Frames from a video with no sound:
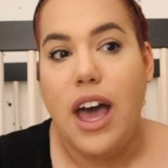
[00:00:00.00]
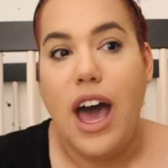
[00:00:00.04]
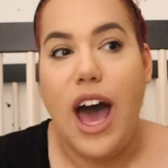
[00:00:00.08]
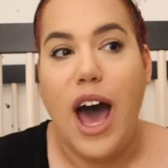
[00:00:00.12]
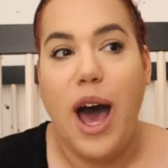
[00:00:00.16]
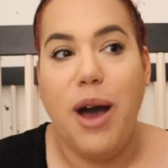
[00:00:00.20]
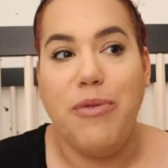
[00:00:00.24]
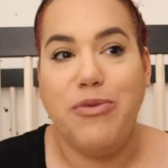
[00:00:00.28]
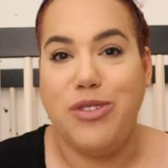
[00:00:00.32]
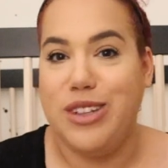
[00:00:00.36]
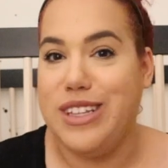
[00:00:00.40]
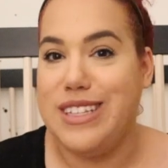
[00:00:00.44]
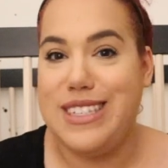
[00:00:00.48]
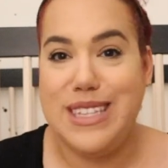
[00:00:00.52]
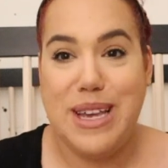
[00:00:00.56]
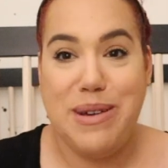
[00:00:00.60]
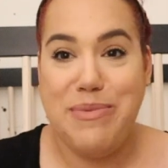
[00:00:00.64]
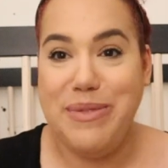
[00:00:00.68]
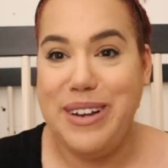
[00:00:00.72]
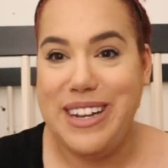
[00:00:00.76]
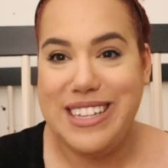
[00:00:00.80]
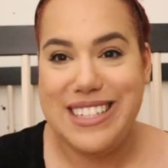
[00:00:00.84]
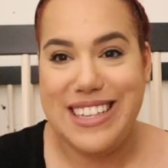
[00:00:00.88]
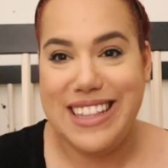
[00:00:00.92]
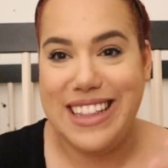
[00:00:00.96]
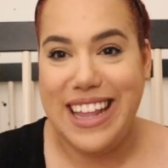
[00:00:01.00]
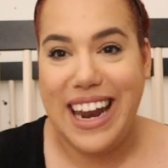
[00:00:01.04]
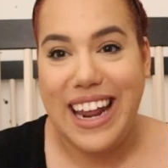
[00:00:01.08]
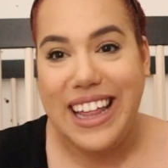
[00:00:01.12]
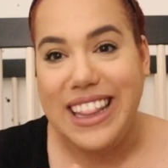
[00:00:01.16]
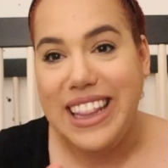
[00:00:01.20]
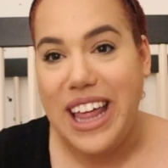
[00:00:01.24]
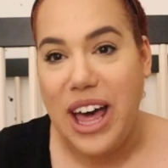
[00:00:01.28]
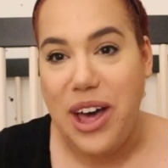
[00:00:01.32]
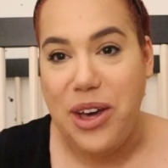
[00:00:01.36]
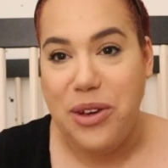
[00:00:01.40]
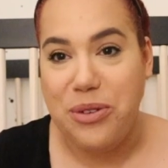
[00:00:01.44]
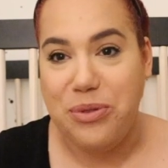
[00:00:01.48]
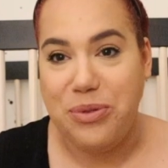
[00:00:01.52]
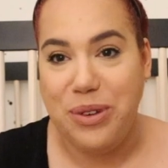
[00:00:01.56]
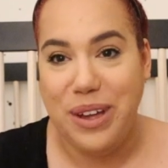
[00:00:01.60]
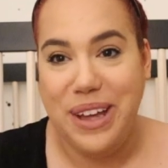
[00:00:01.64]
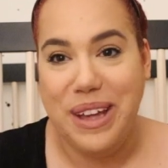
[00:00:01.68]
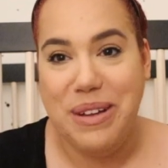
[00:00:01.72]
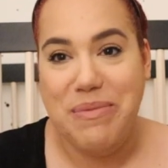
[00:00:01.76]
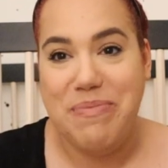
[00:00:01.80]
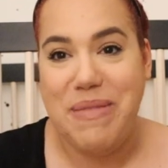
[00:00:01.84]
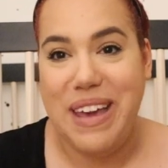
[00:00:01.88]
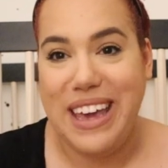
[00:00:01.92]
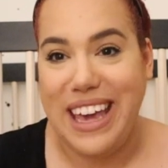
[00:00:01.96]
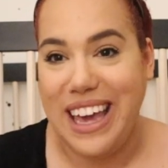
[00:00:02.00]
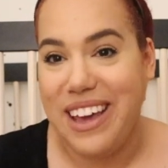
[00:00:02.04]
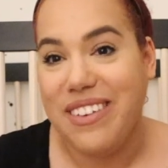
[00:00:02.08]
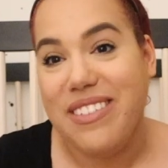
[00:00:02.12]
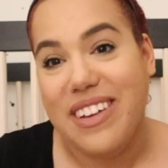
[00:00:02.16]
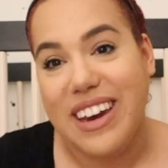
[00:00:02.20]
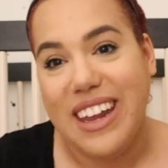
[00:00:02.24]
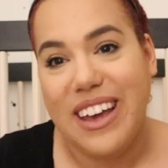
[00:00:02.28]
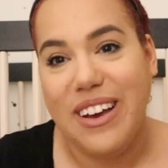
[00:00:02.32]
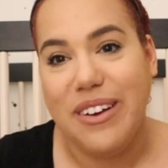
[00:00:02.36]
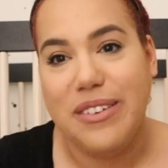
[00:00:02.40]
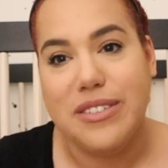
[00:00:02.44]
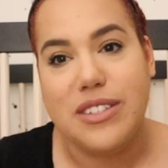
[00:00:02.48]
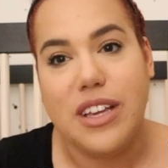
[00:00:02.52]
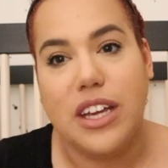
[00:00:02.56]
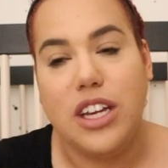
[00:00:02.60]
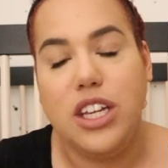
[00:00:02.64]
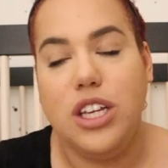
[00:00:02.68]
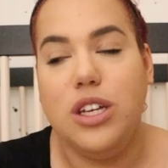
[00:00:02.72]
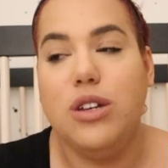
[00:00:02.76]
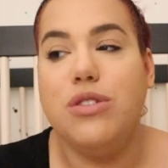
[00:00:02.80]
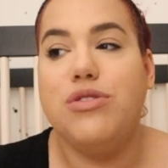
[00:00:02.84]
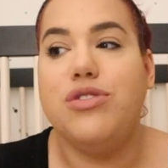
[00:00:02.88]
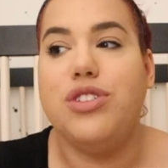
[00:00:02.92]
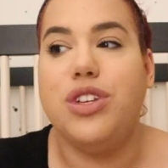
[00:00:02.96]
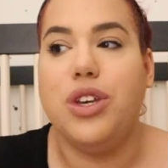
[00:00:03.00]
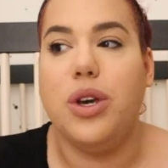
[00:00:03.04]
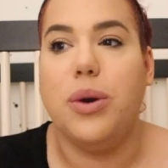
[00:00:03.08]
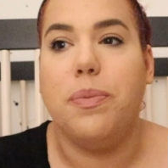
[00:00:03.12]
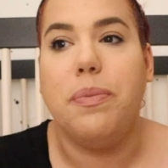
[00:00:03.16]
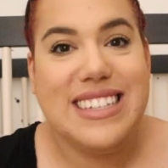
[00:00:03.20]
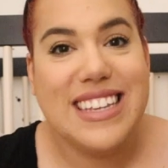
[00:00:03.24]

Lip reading: for the same reason that I love making videos on YouTube.